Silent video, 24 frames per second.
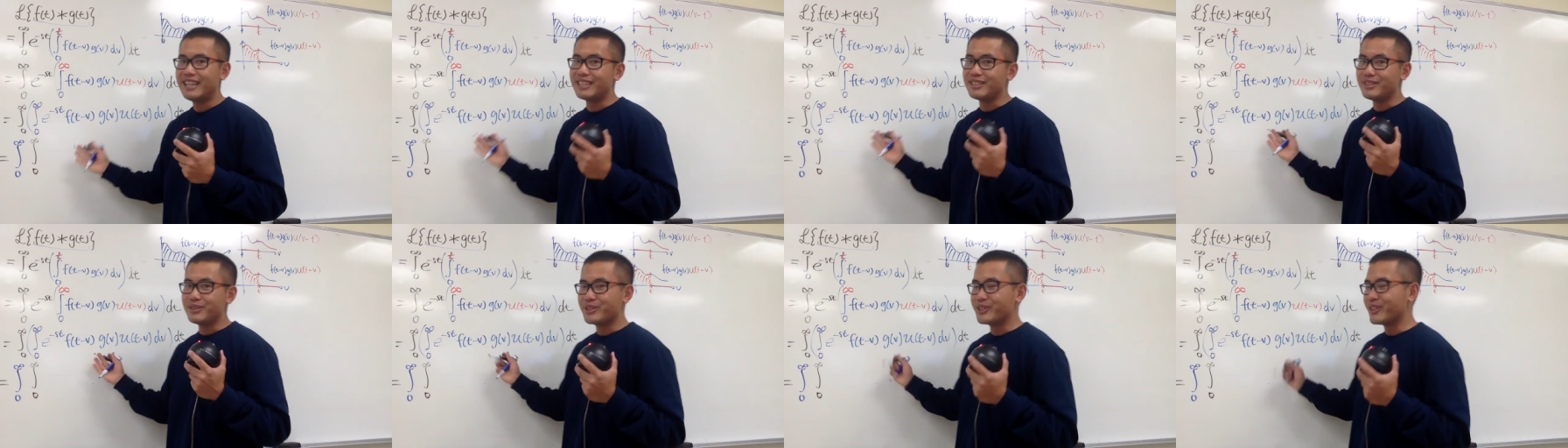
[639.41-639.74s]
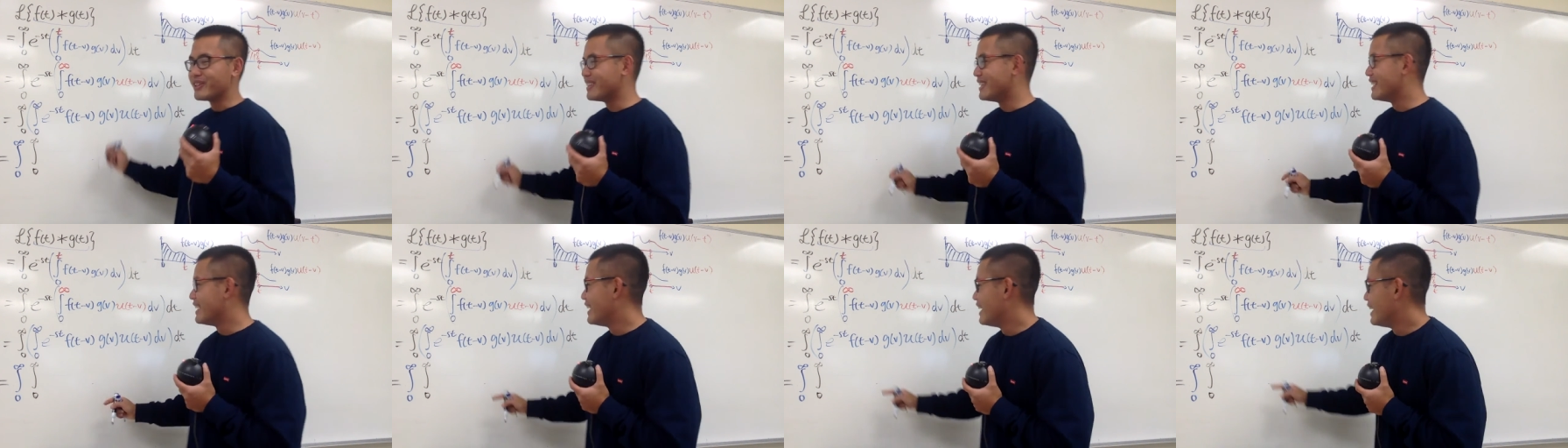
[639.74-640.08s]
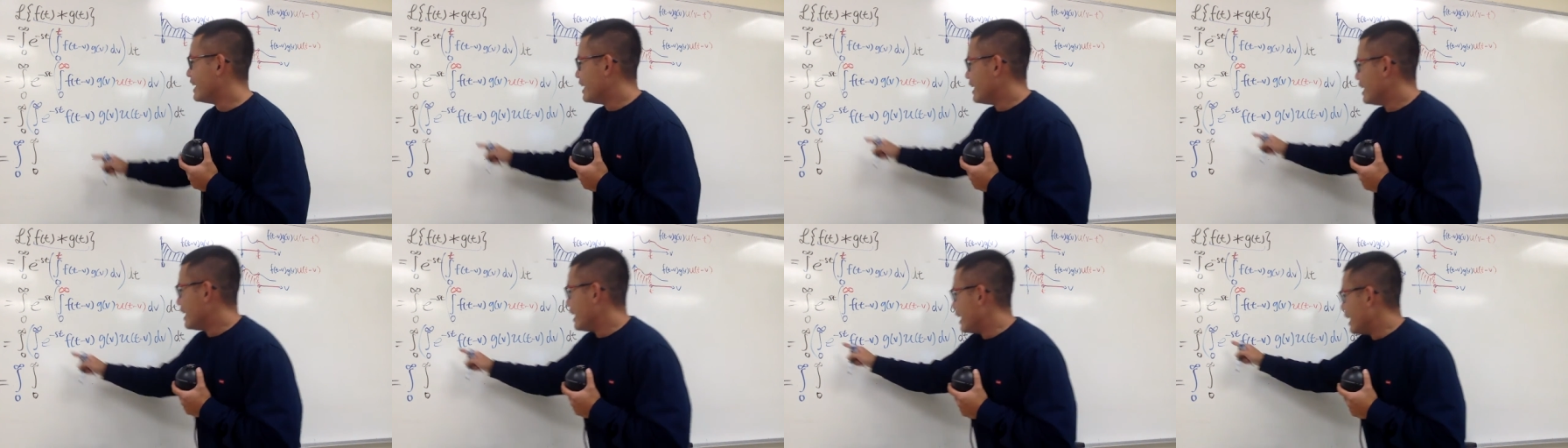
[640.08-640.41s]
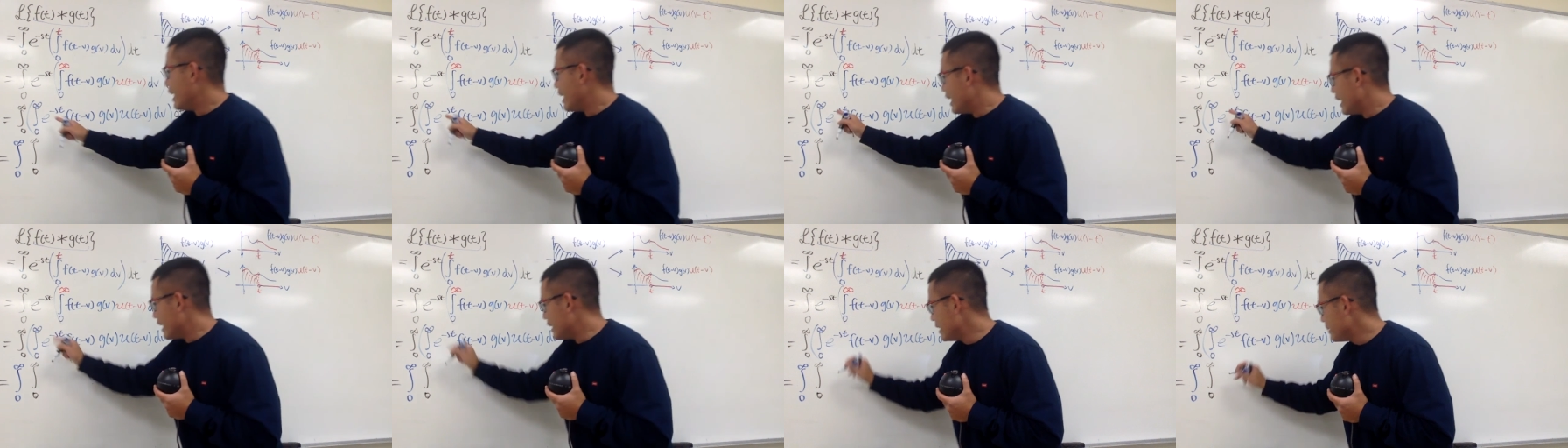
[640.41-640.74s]
as usual.
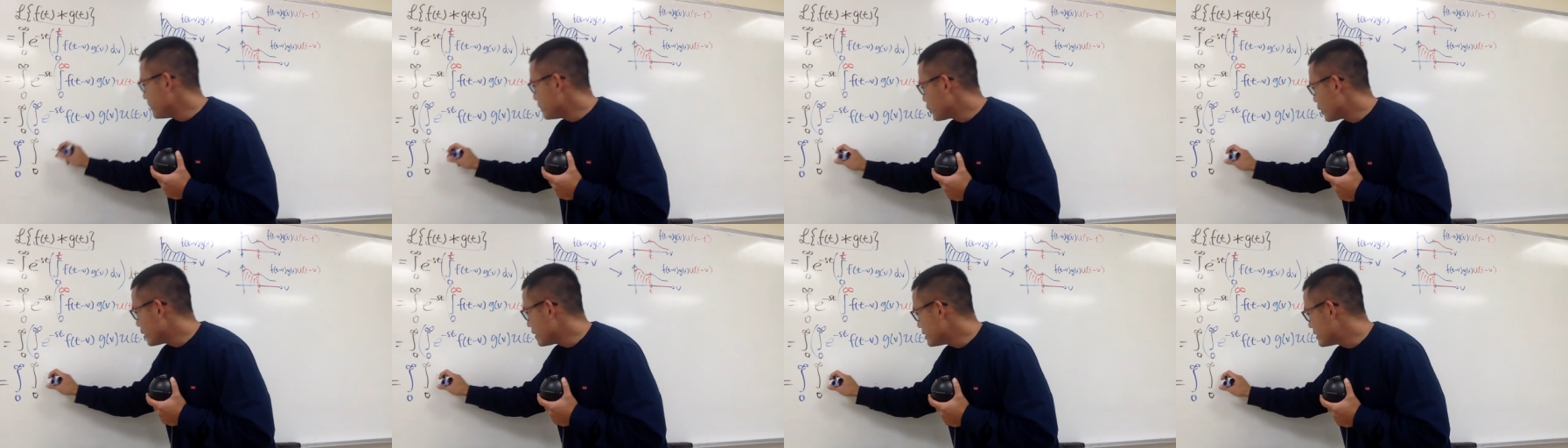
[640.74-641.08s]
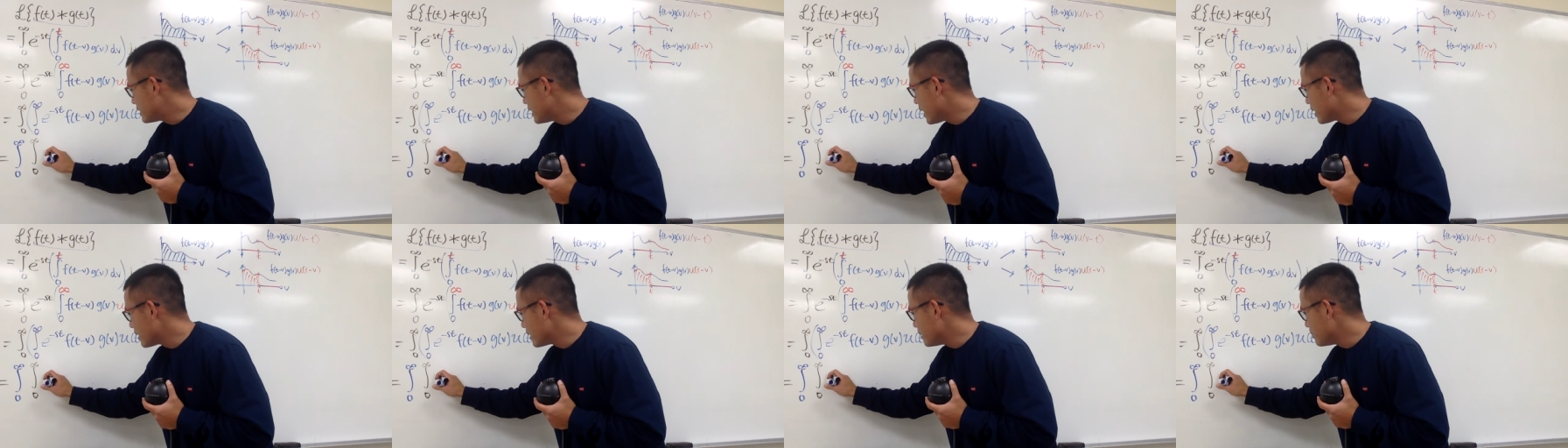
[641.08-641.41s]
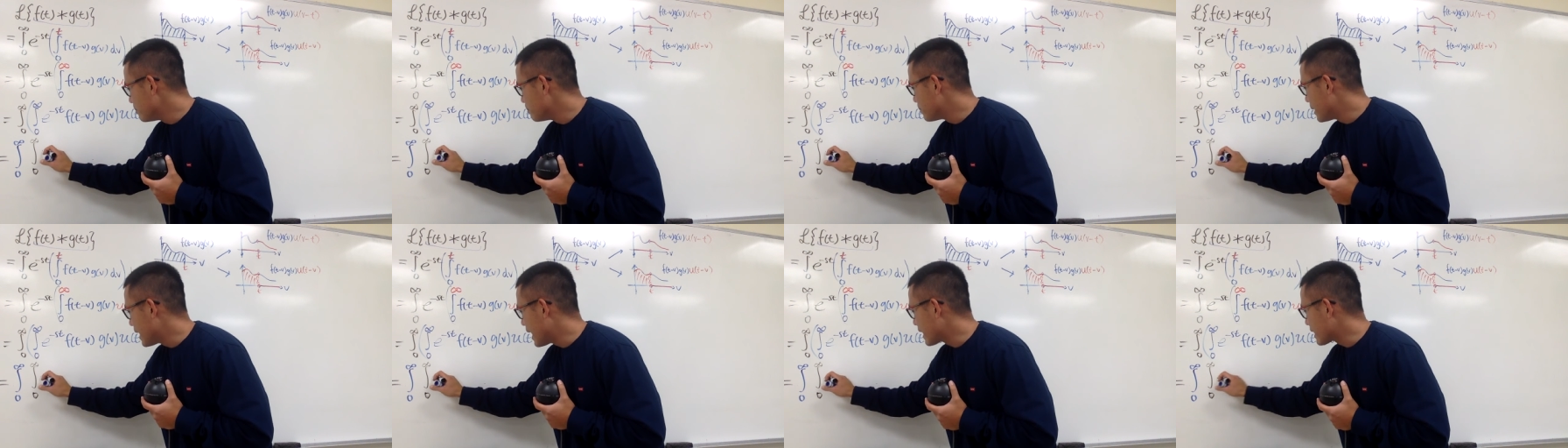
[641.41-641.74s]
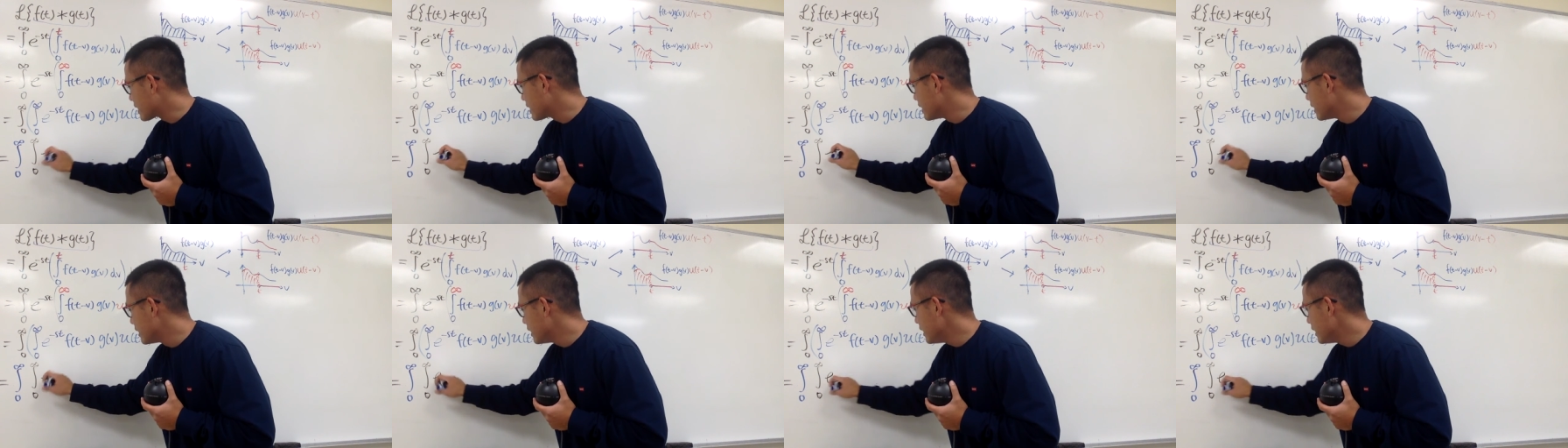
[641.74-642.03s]
And let me write this down in black.